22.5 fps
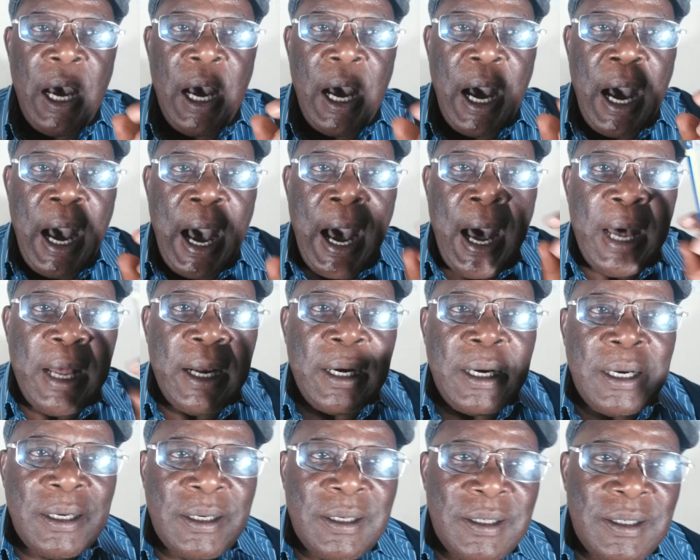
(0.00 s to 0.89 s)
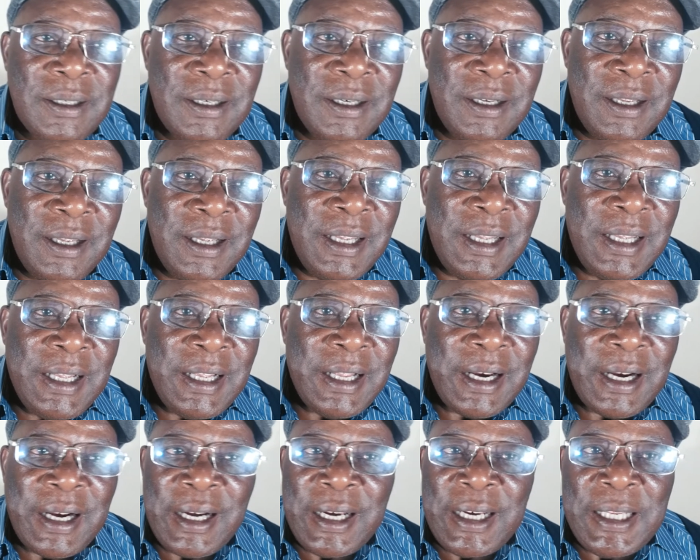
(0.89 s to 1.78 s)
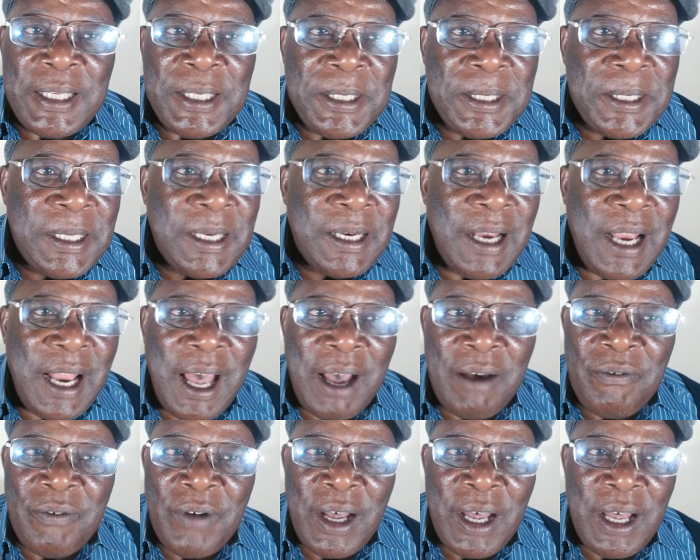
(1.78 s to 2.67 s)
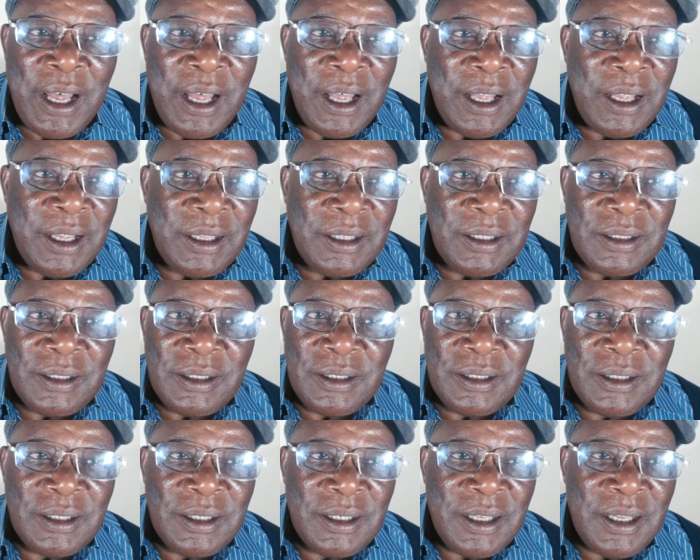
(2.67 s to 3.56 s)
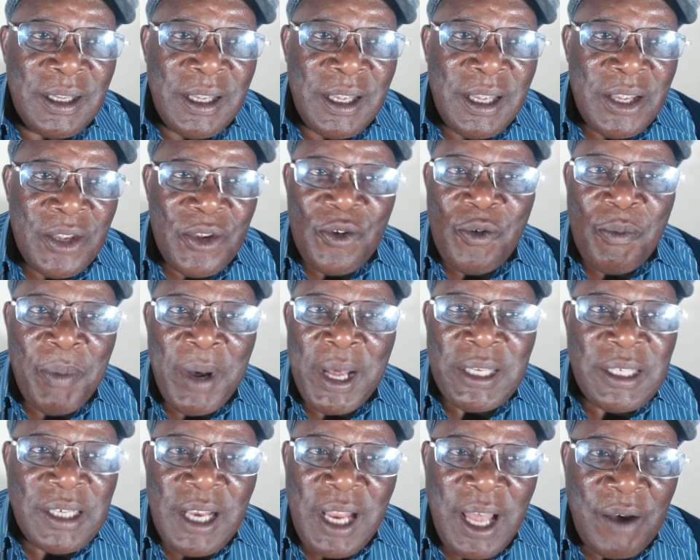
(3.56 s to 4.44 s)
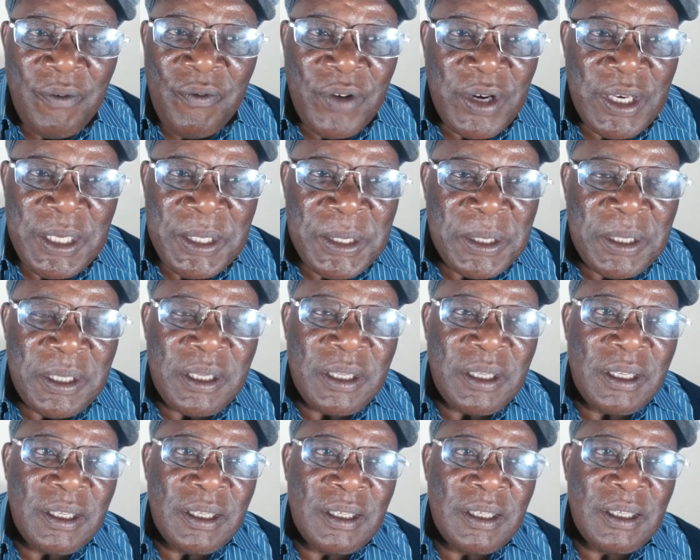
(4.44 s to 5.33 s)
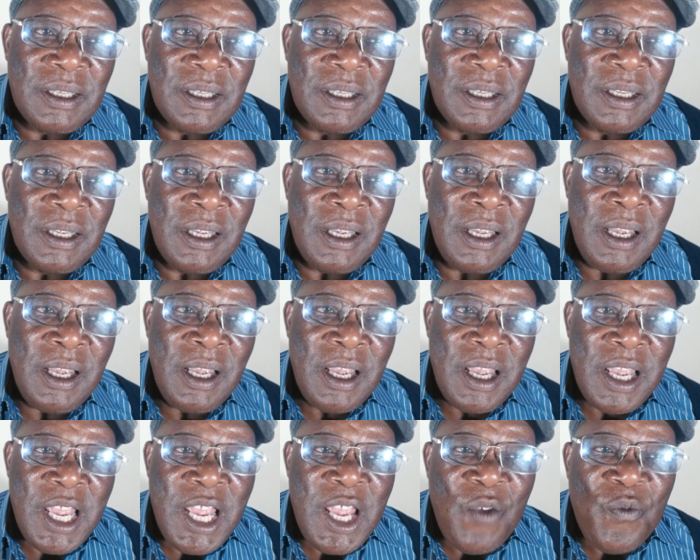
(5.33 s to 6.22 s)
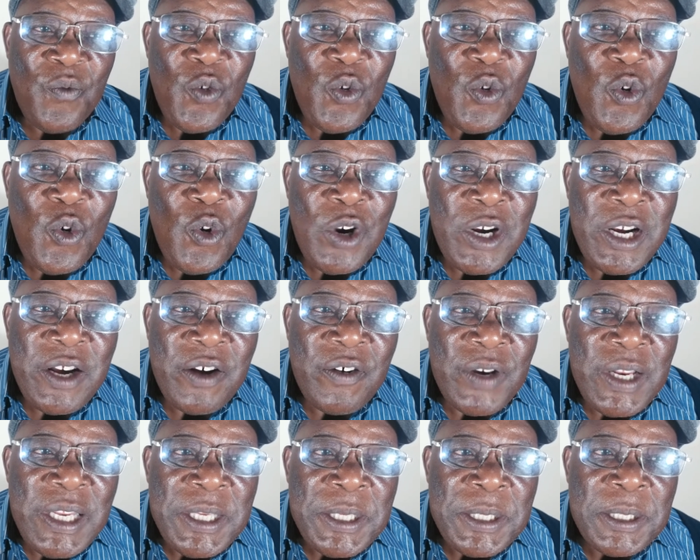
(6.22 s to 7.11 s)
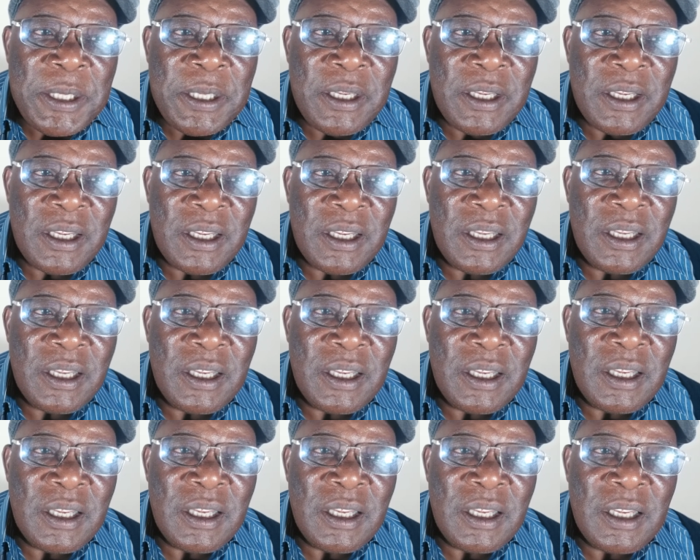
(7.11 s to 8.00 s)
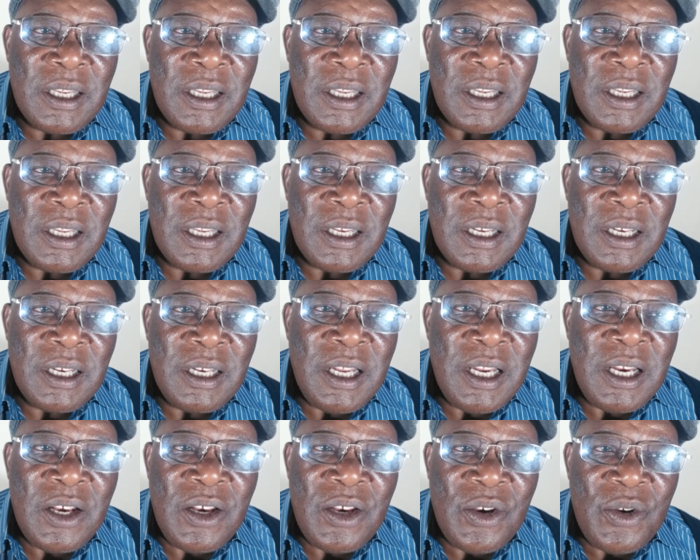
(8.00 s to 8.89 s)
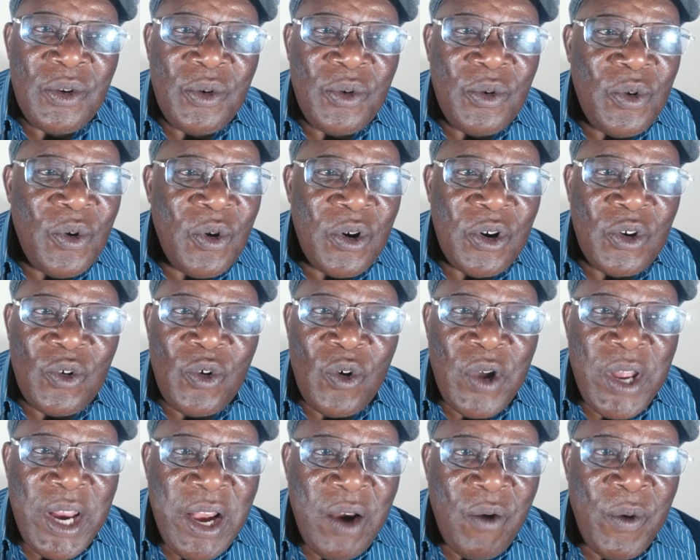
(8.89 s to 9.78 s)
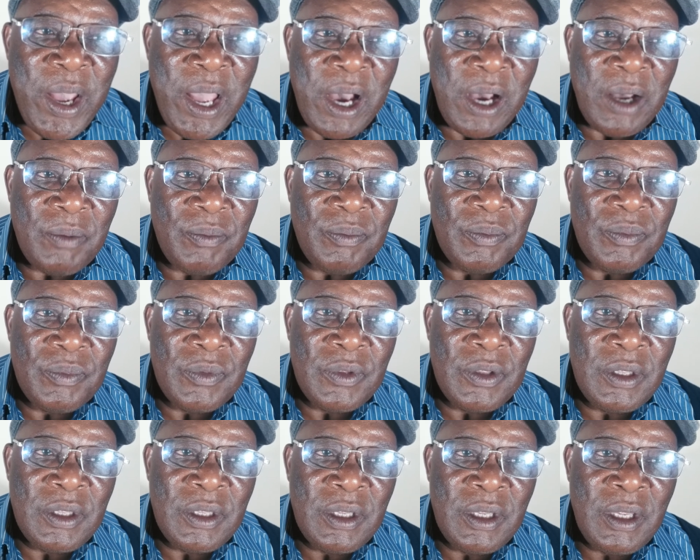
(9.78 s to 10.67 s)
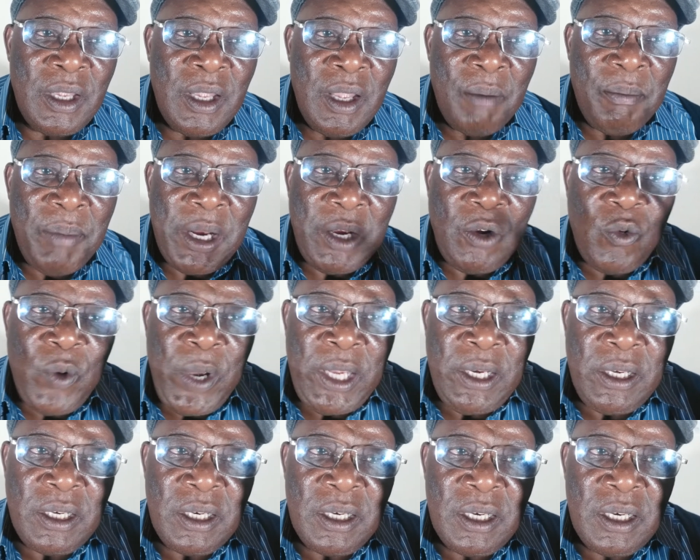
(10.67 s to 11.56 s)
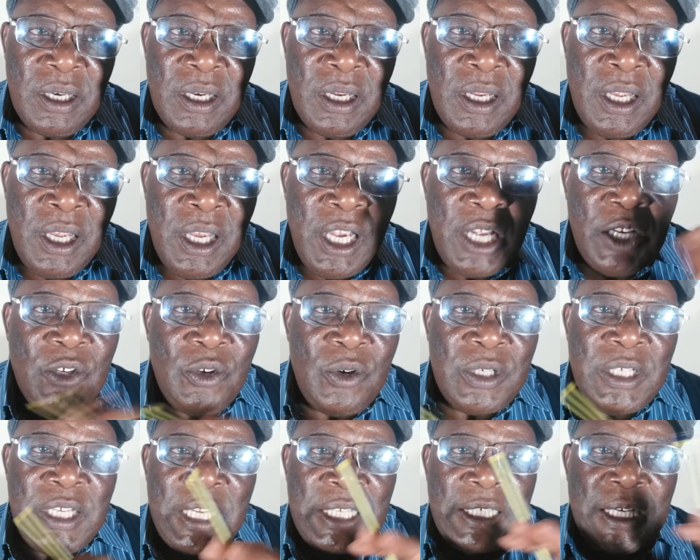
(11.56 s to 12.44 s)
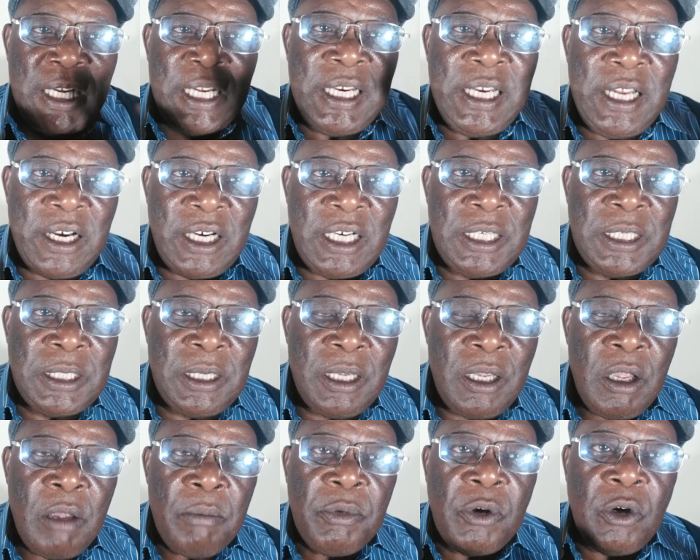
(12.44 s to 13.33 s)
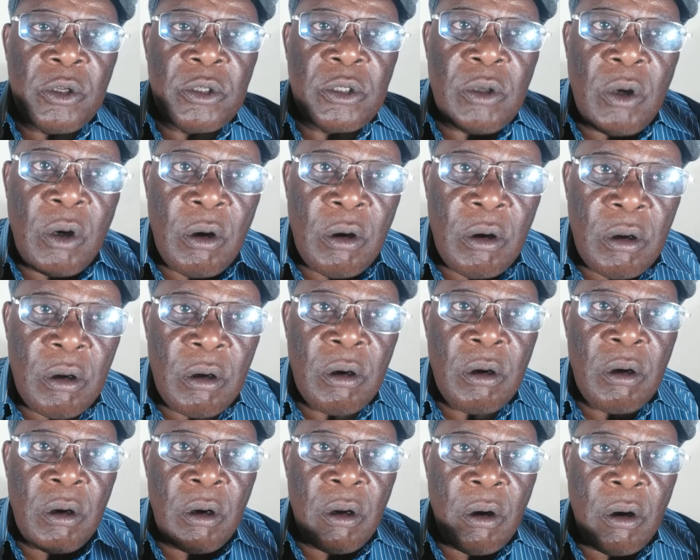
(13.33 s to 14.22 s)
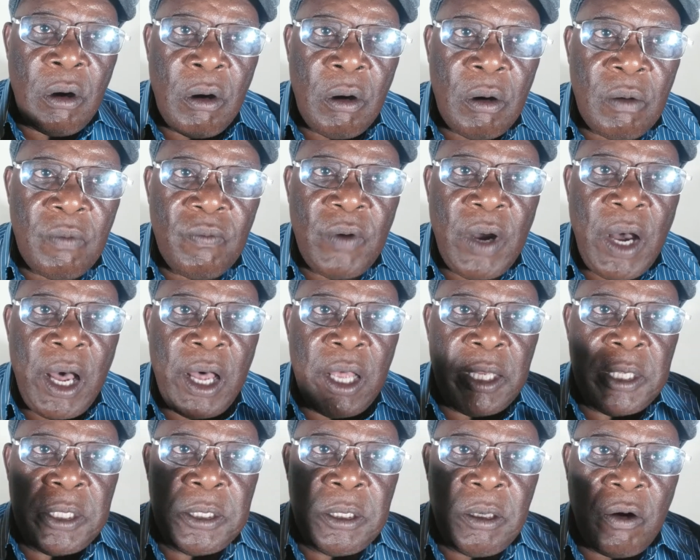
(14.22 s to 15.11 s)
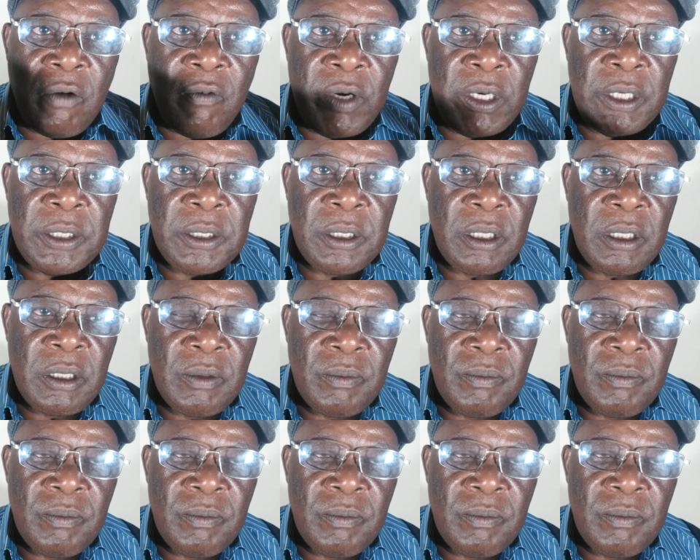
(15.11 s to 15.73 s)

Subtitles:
R, risk lover. You must love risk. If you don't risk, then you don't go anywhere. But wait, it's not just any risk, because all of us risk.